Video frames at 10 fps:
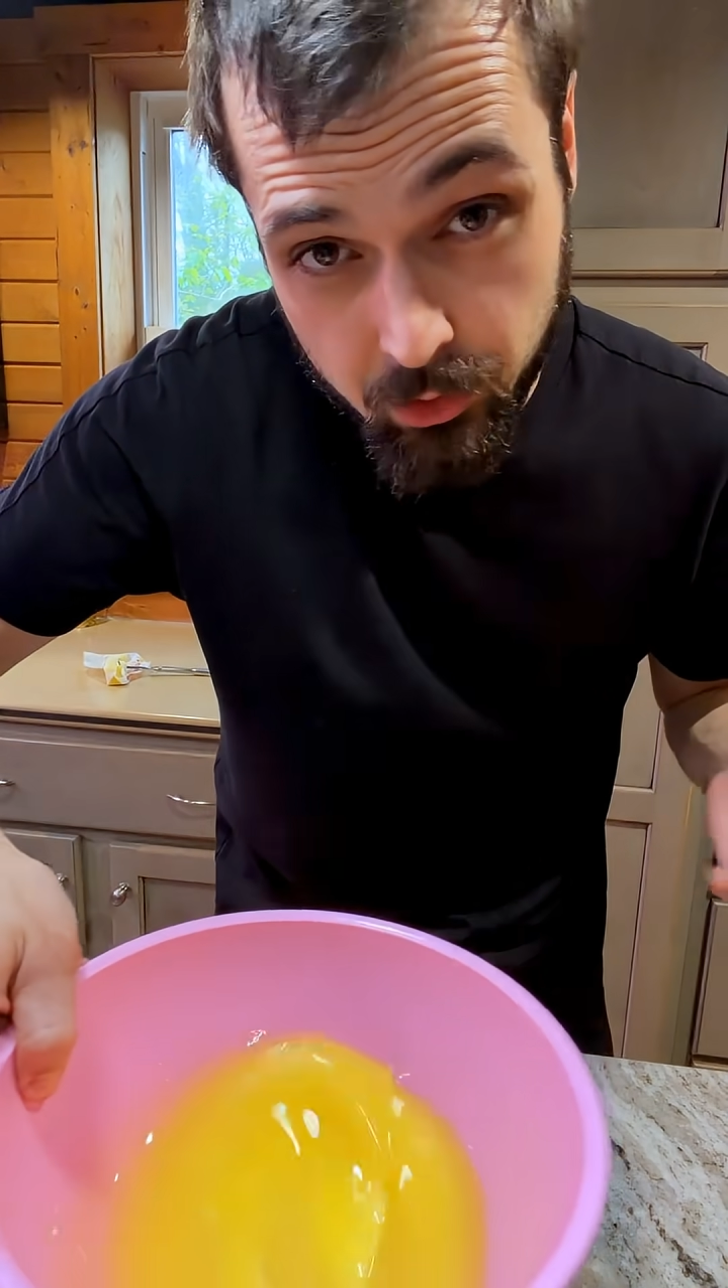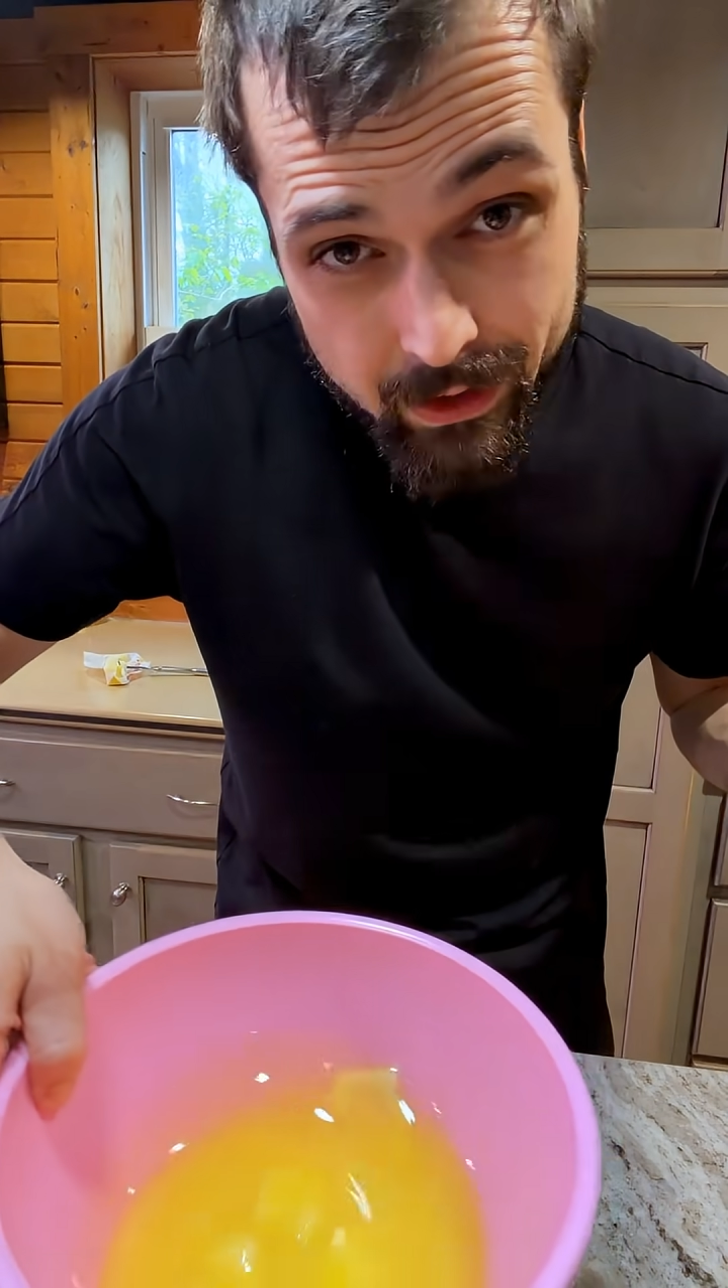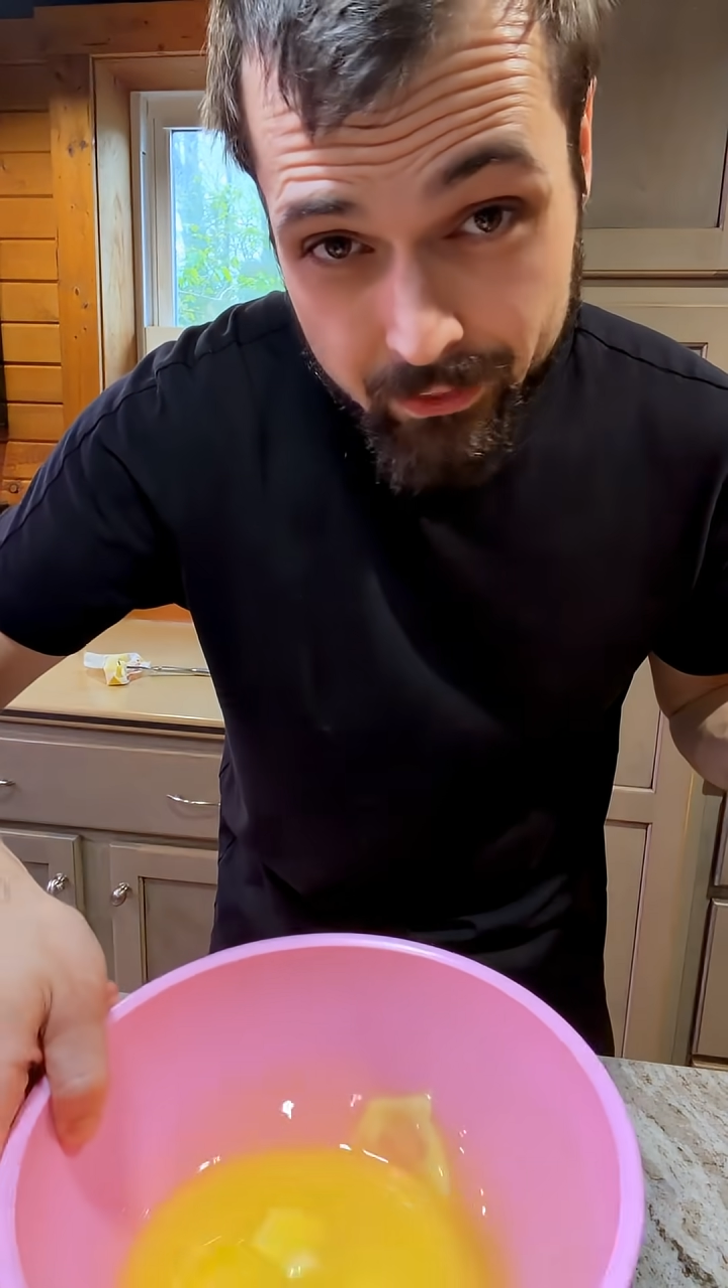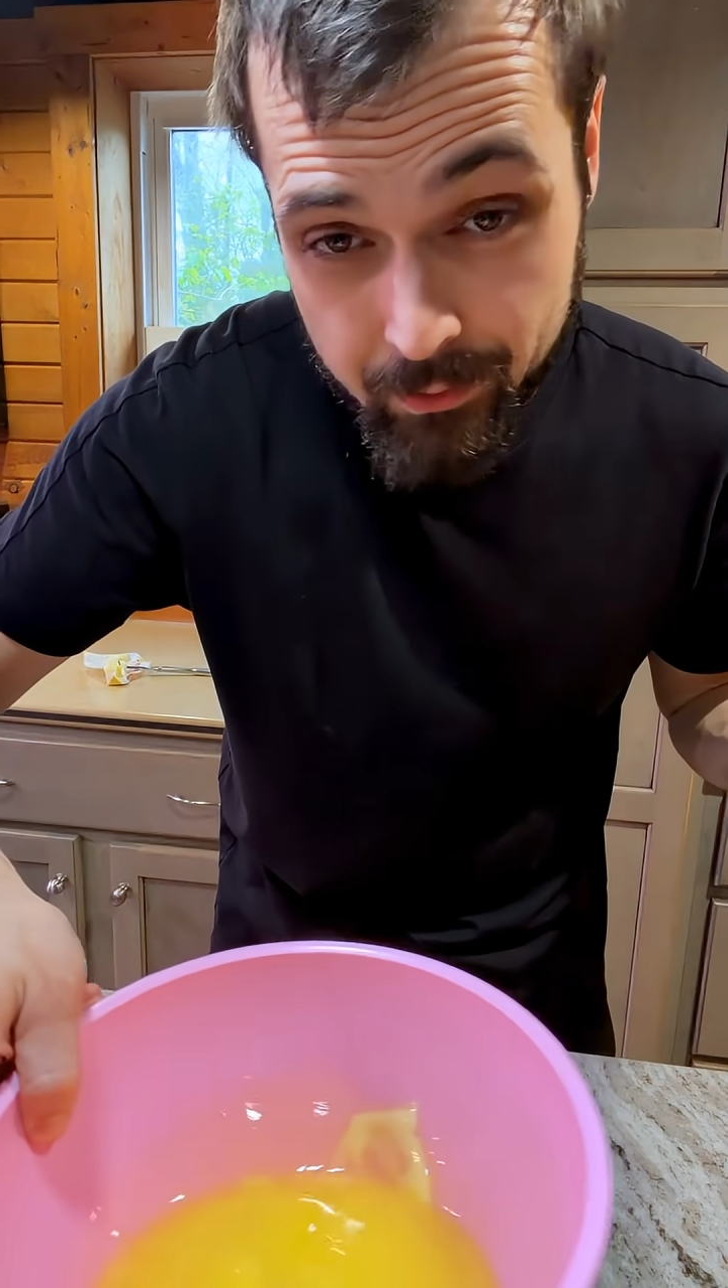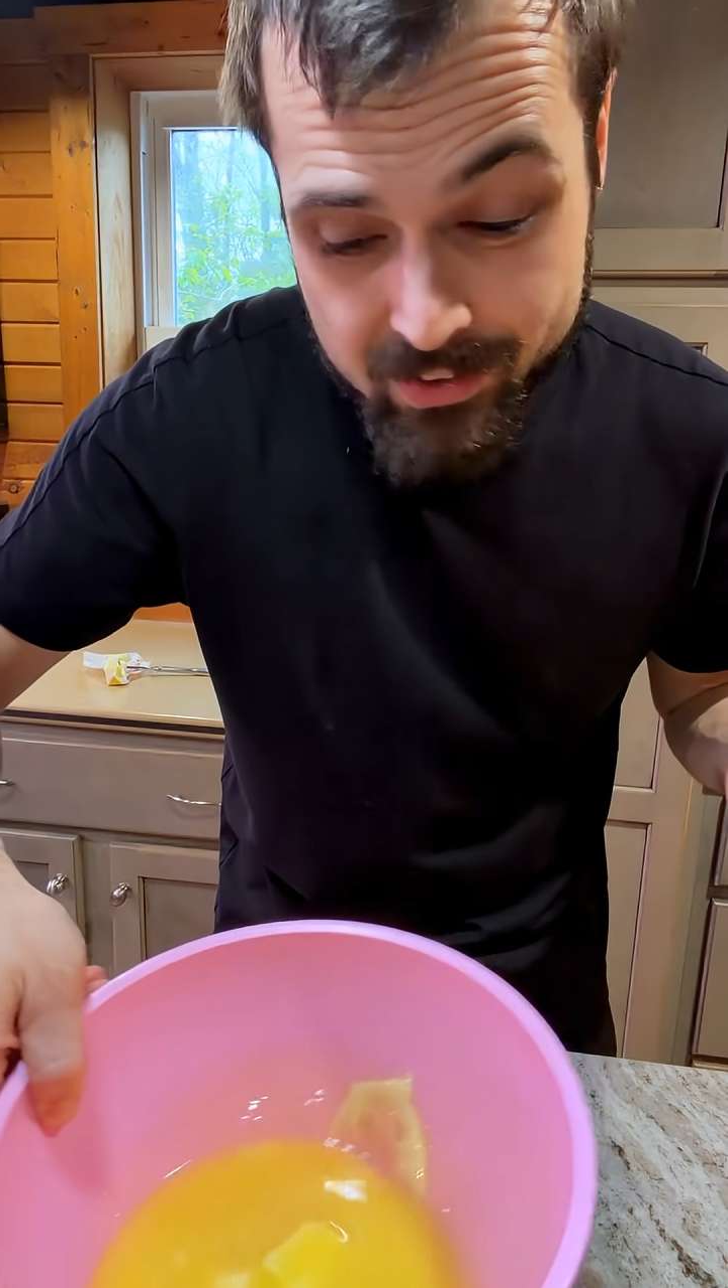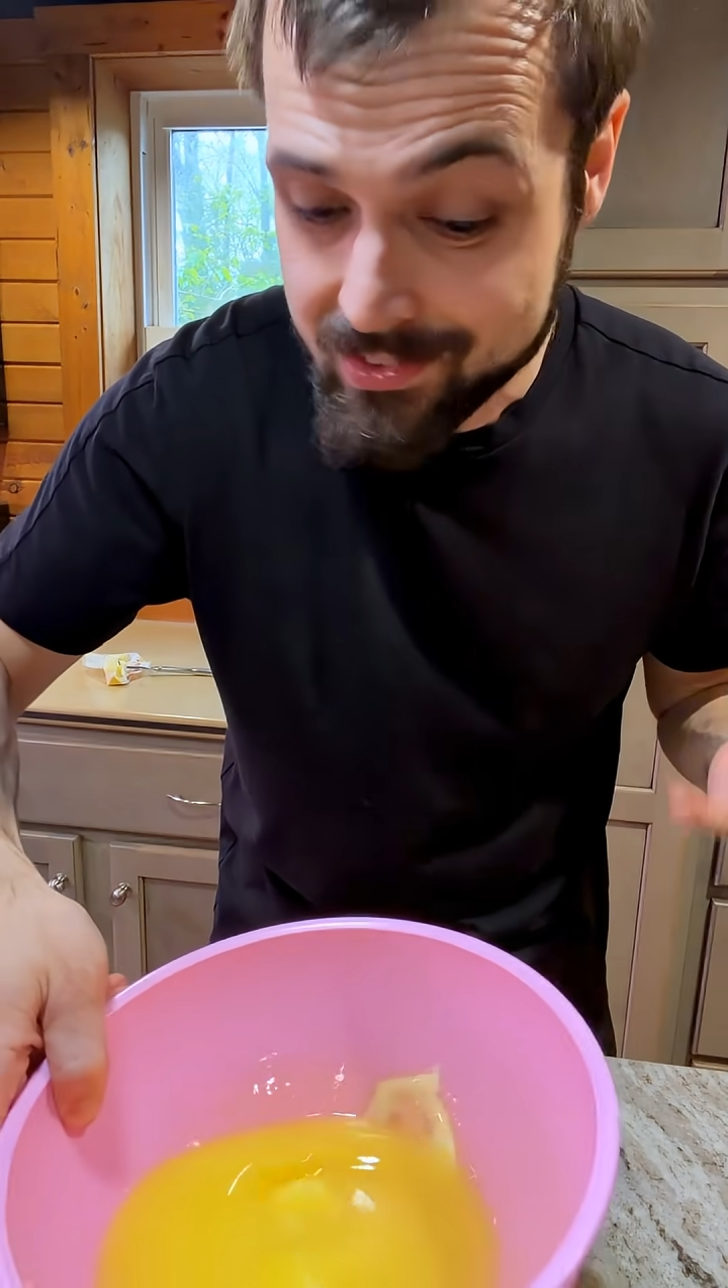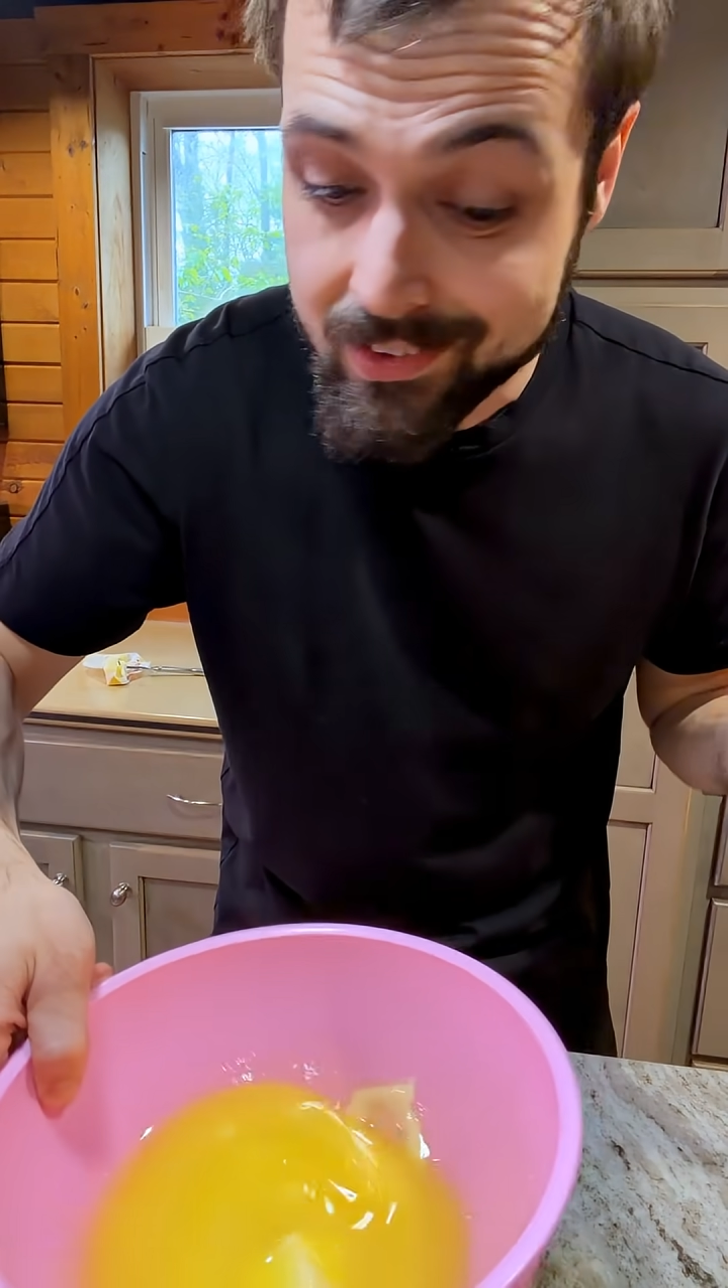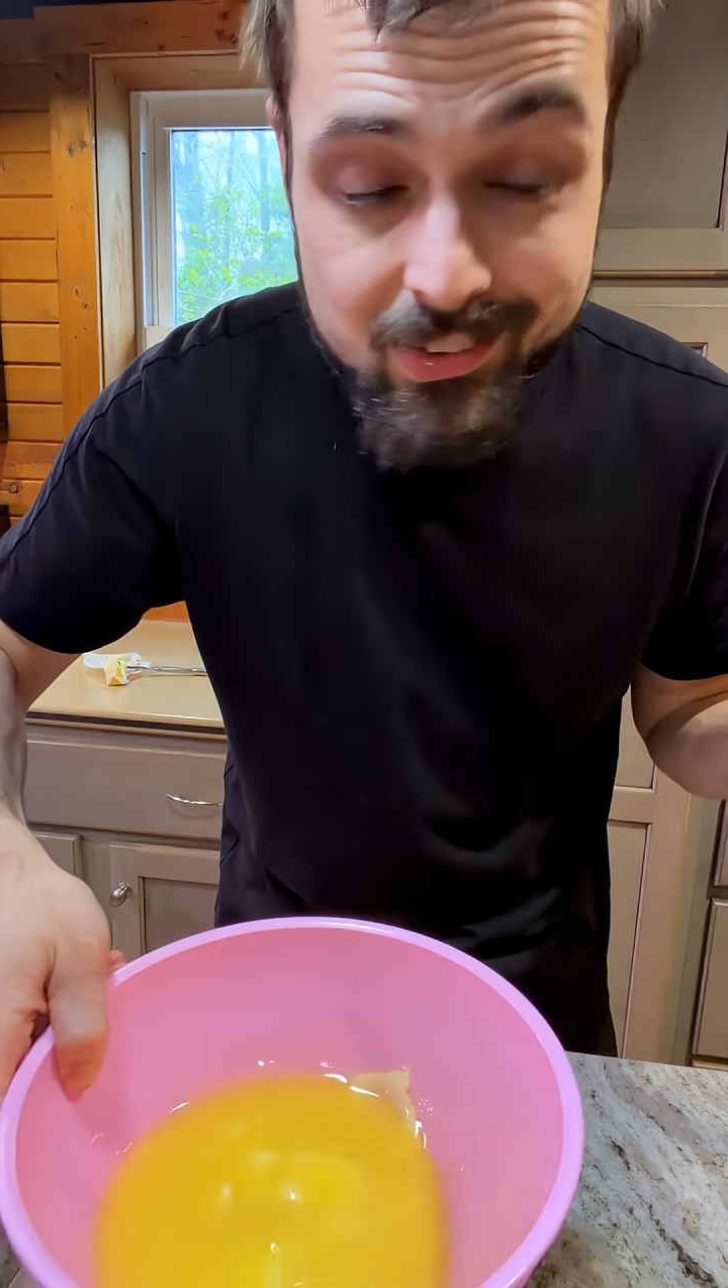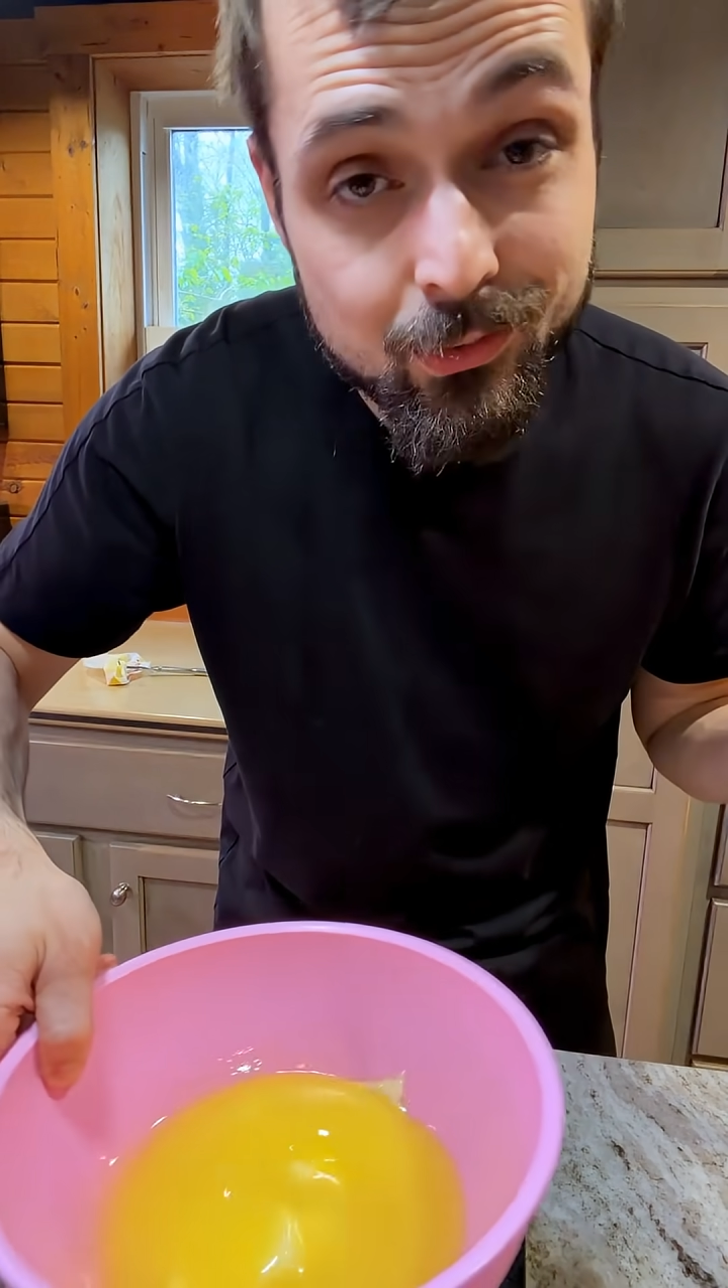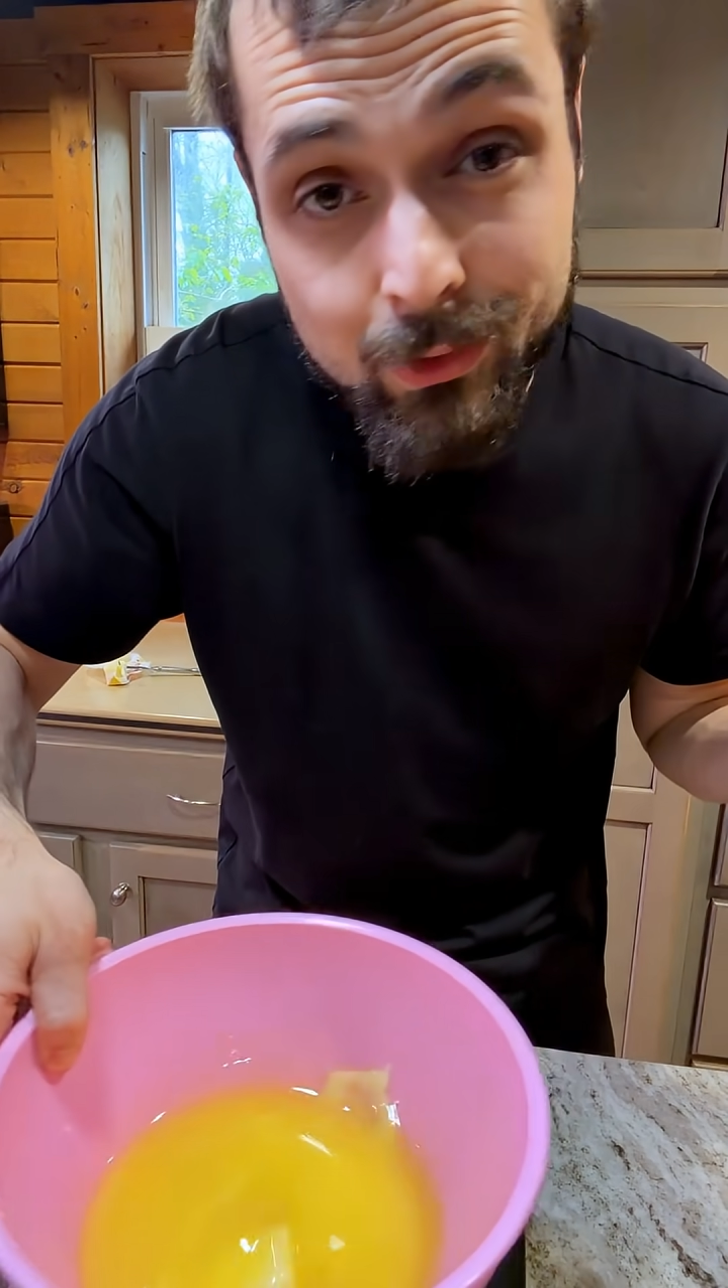around the rest
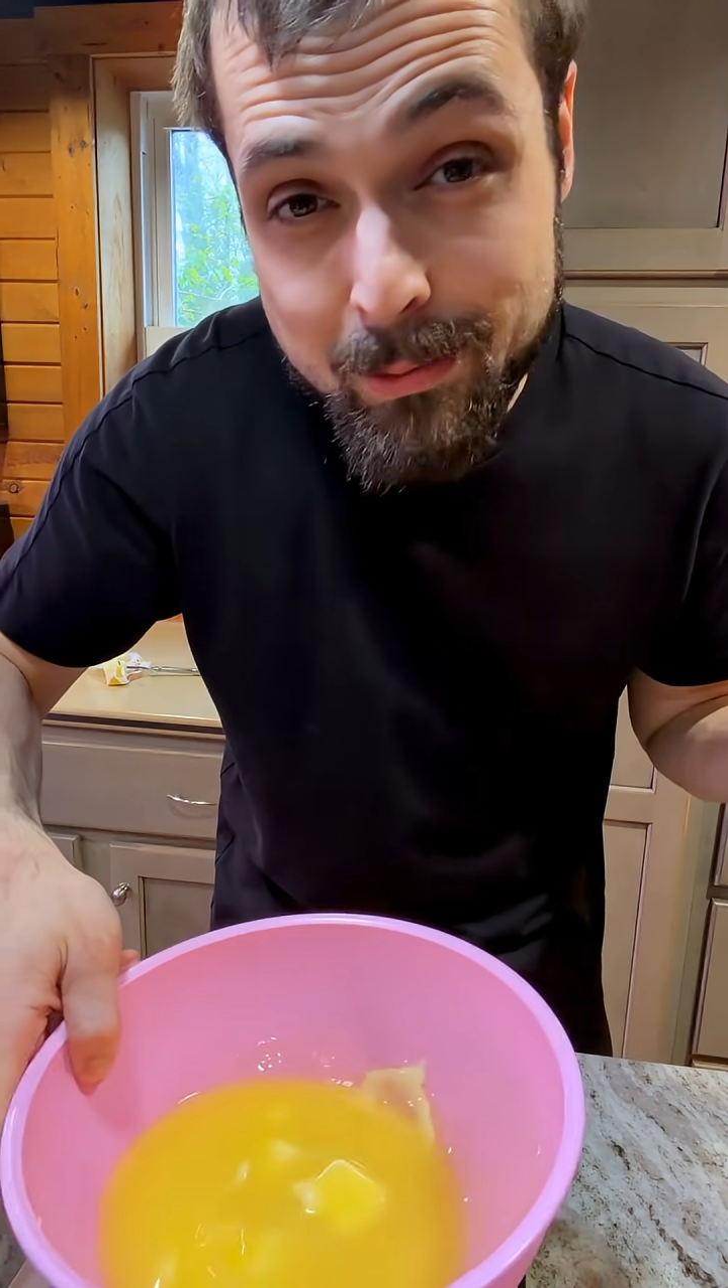until it's fully